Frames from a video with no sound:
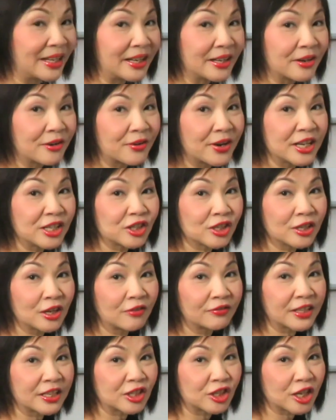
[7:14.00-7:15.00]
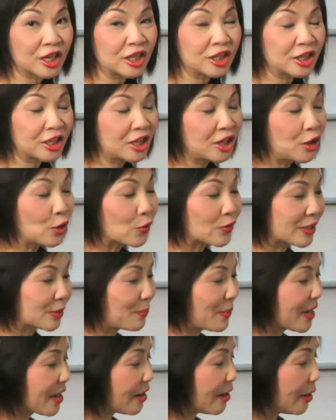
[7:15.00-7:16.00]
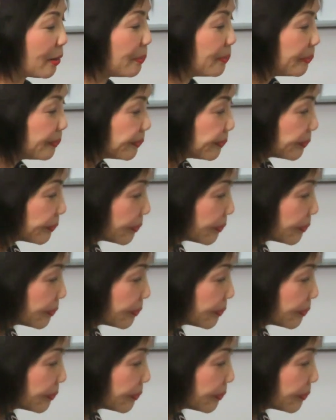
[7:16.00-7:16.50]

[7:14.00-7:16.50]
decoration of the changing notes become